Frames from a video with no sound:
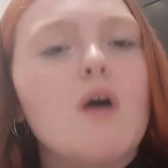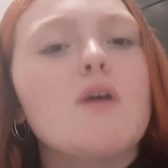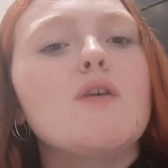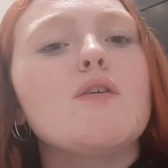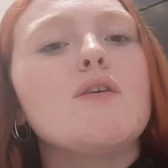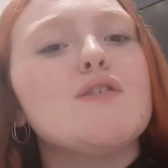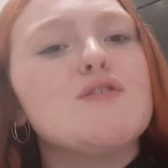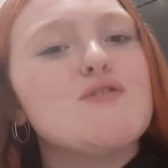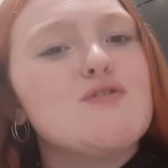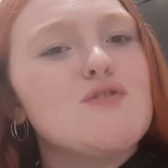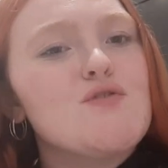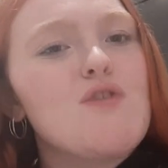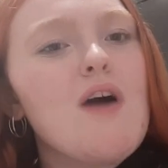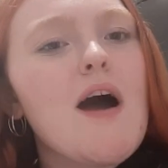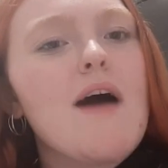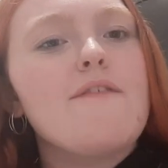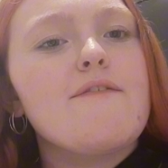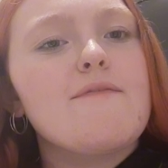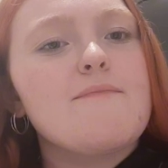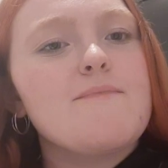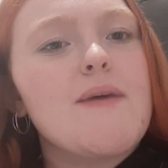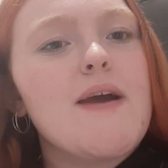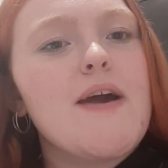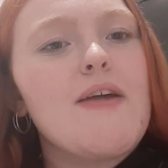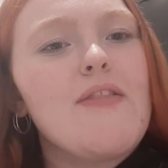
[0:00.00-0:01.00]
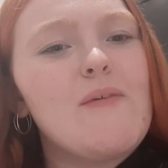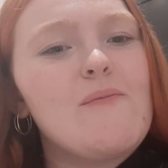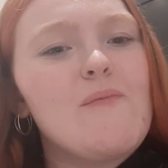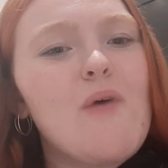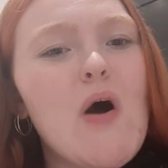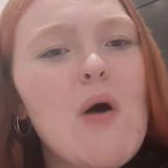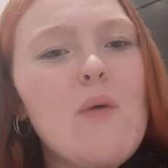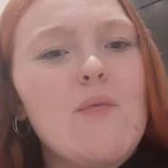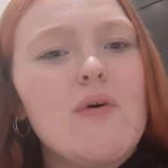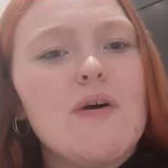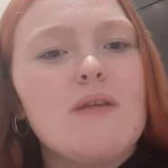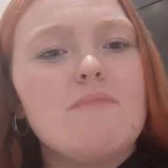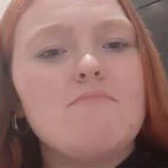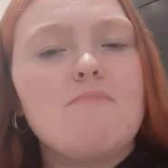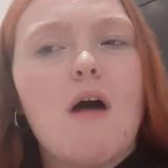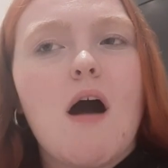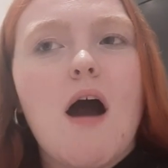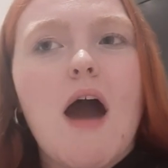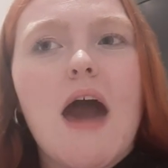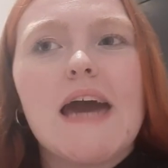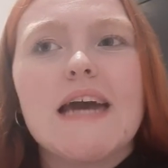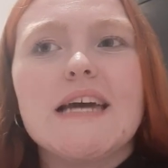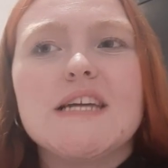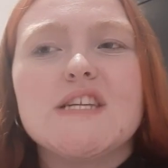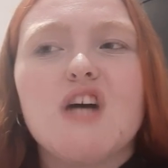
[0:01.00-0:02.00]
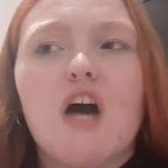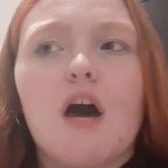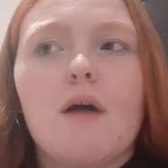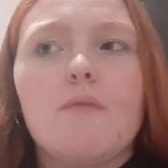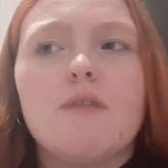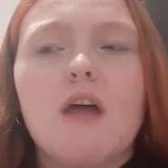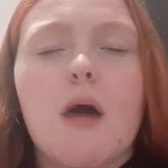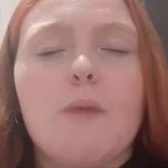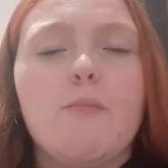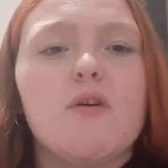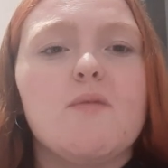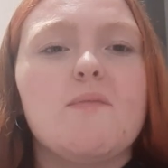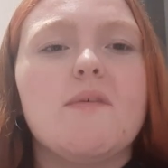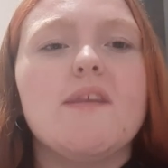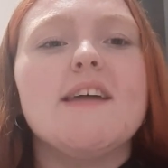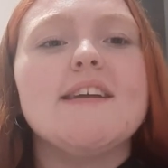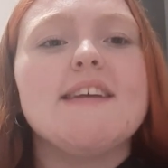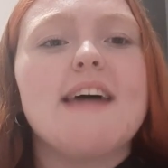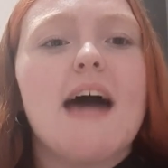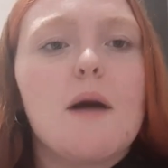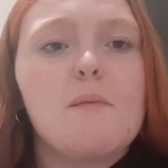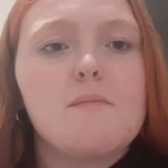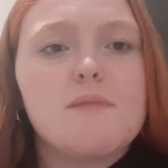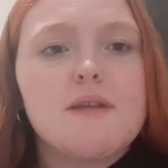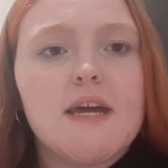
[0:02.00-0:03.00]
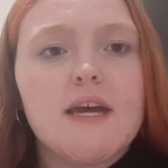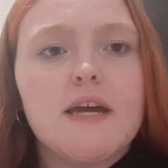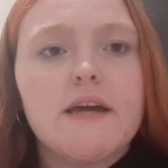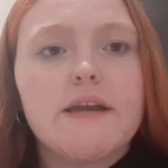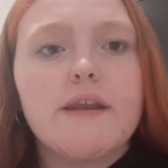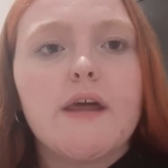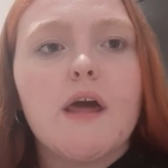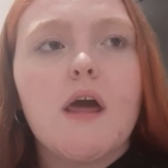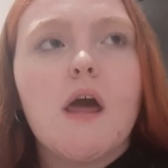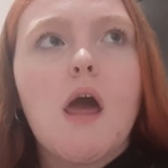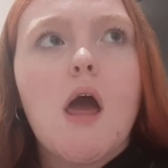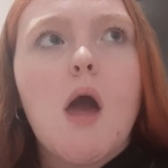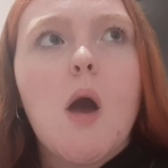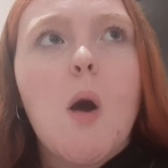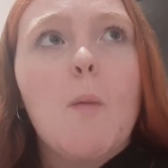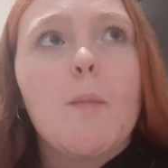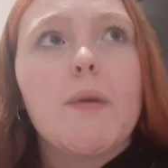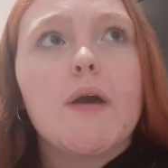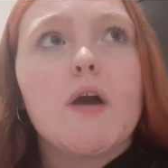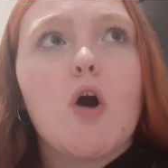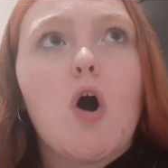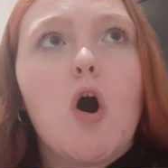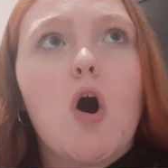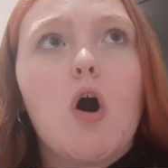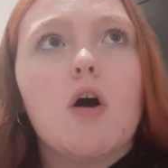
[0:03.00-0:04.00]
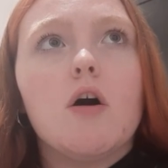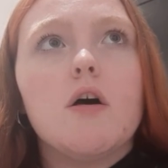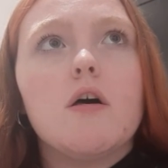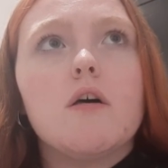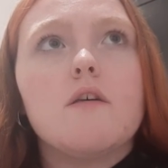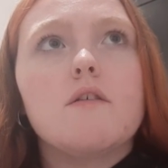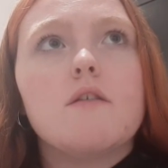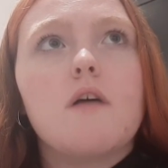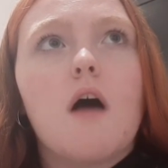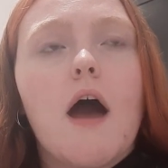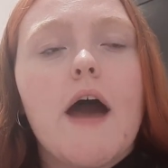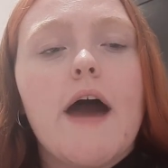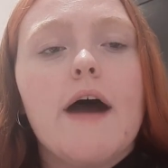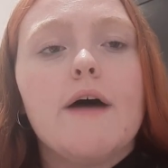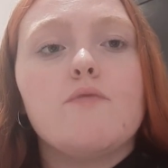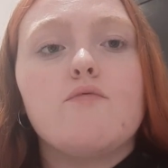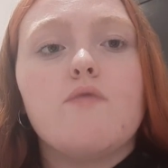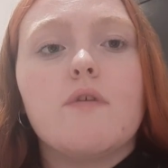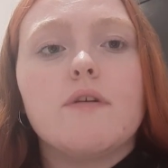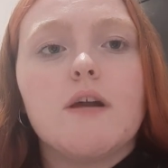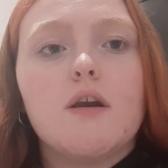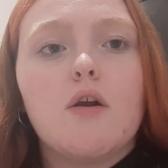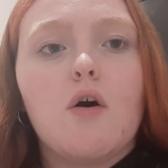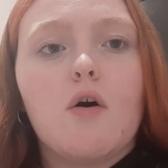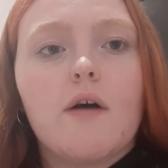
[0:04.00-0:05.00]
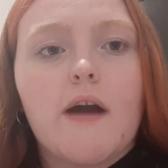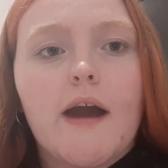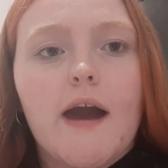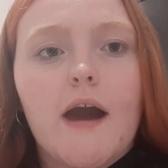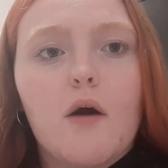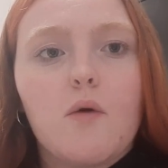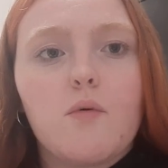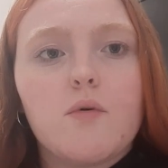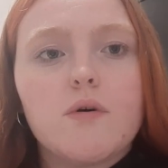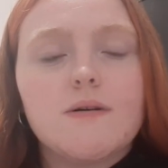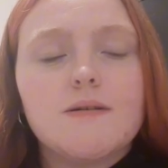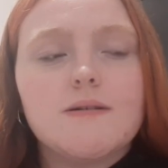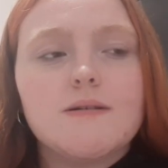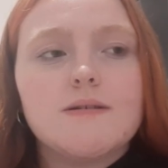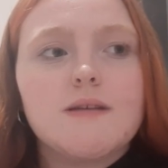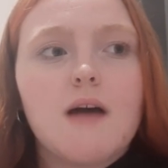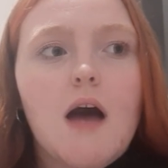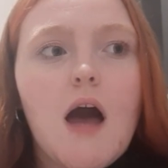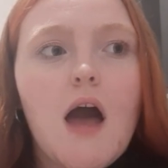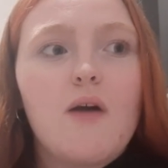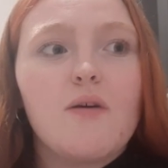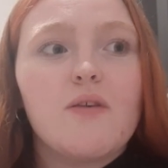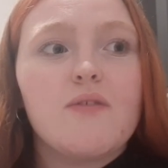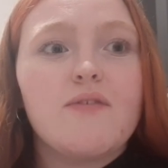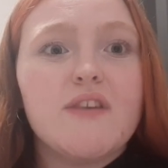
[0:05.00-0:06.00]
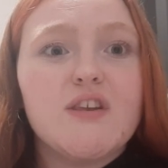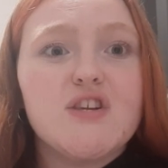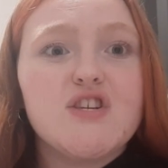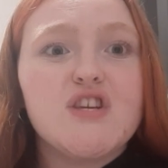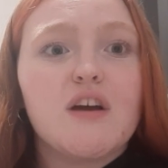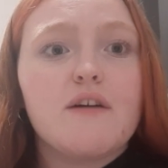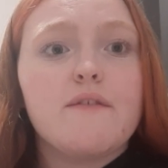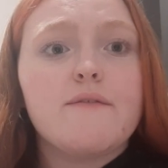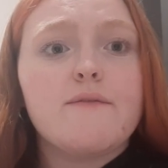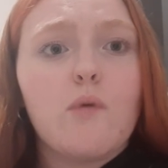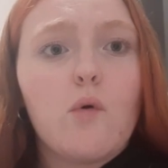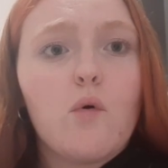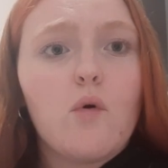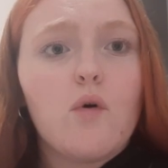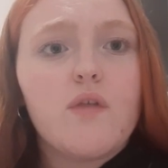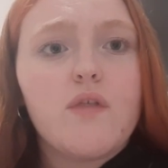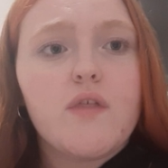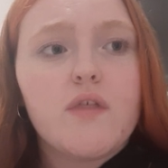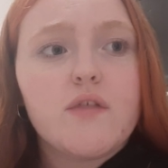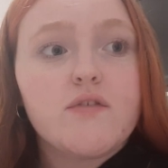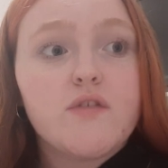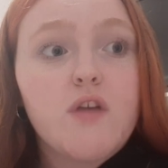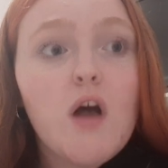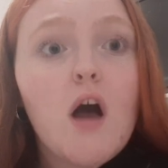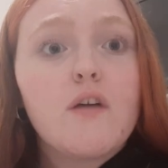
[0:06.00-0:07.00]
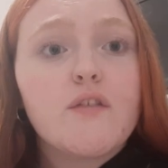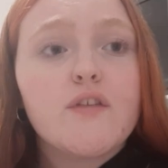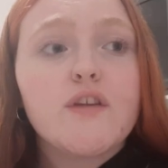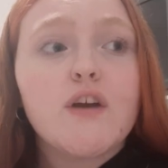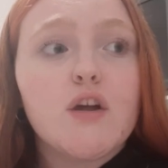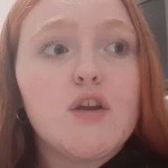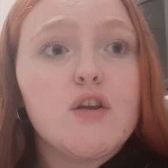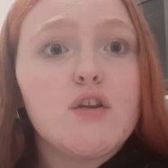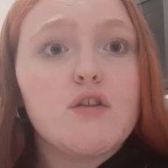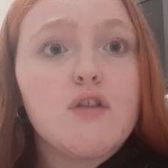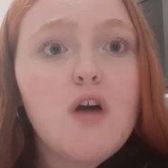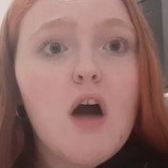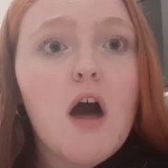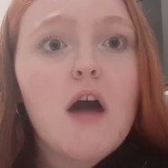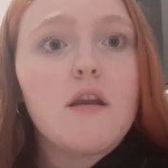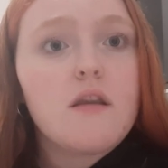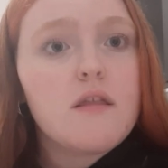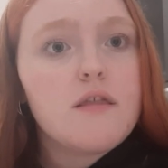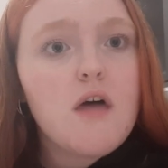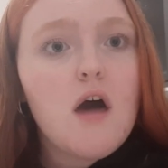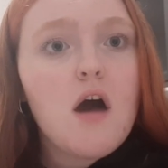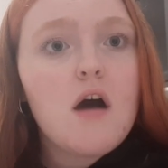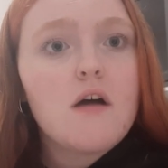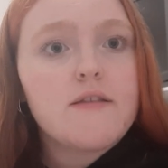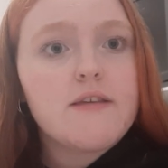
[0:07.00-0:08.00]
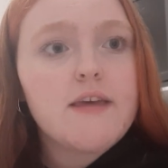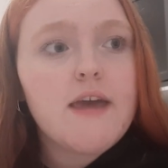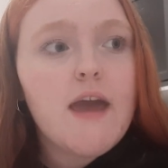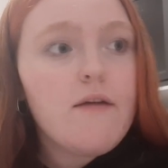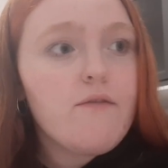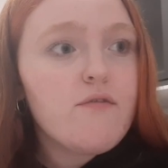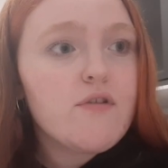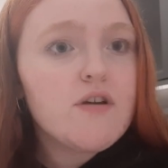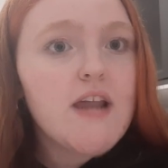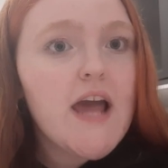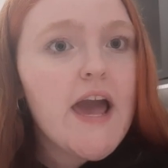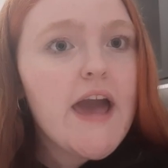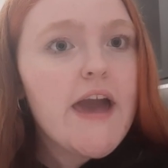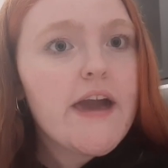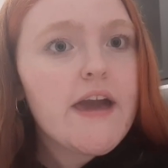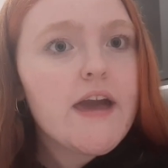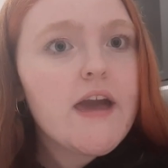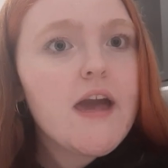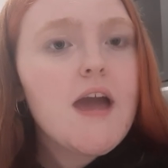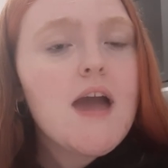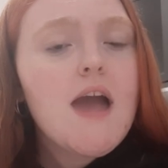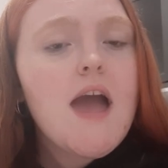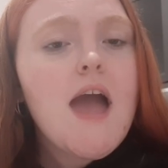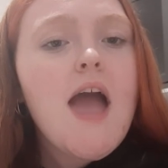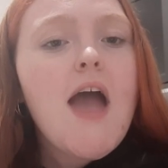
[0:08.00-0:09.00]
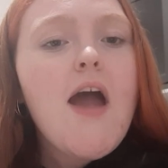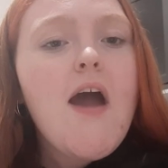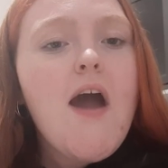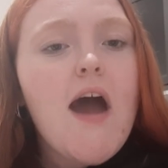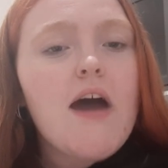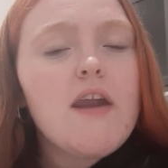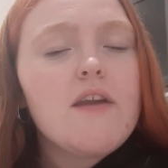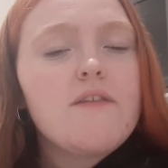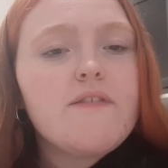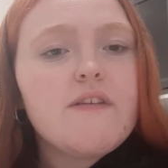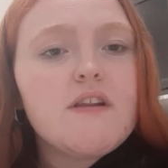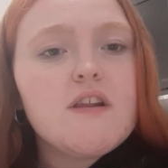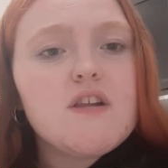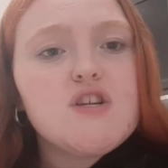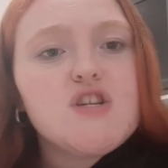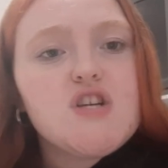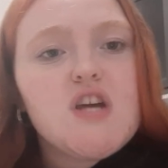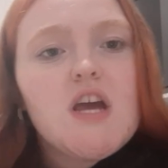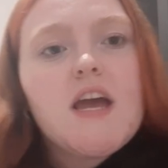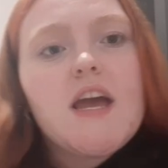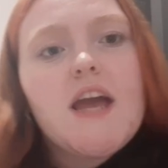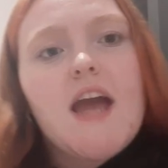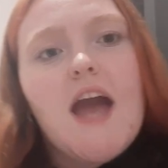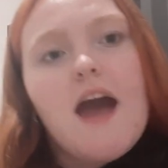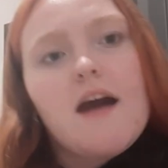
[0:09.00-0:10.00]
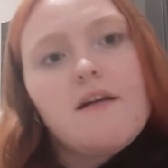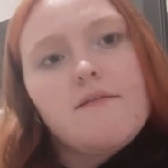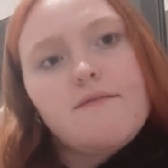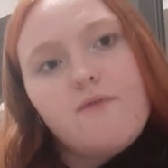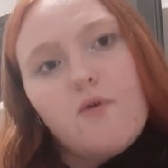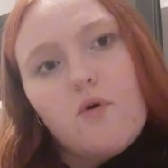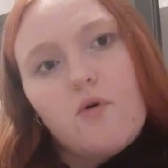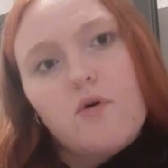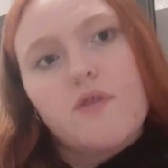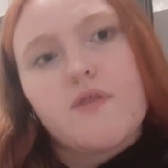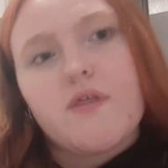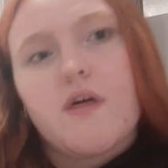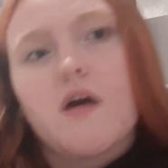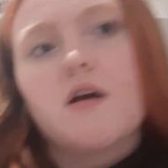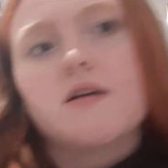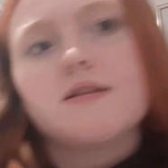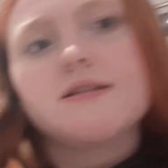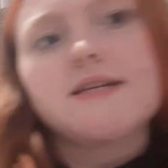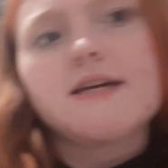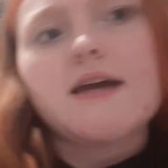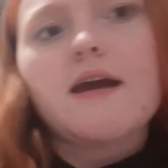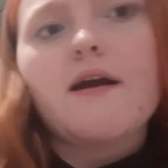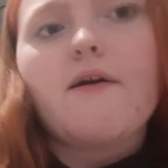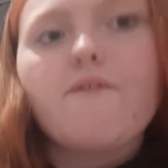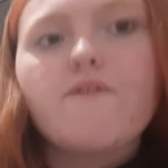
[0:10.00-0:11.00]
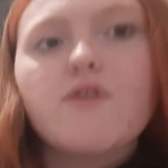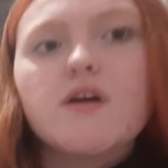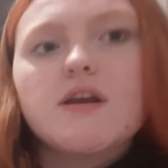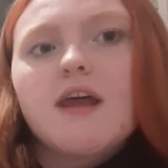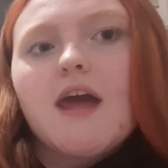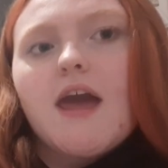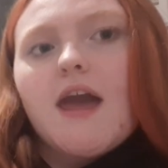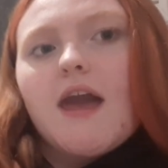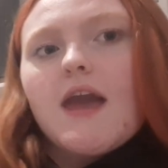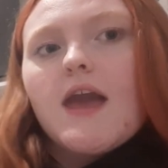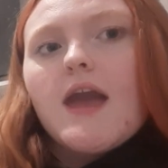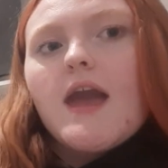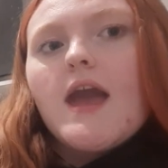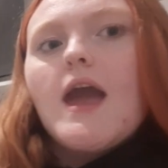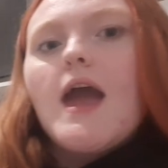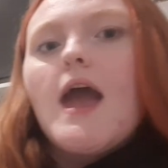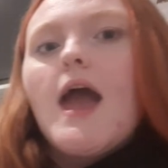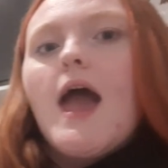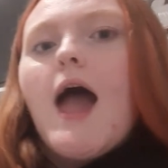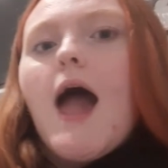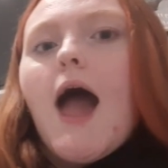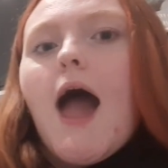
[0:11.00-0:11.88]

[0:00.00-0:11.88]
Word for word: was alright for me at the moment. My timetable has been adapted because I had really long hours. I was finishing at 4, starting at 9.30 every day and finishing at 4.30 every day.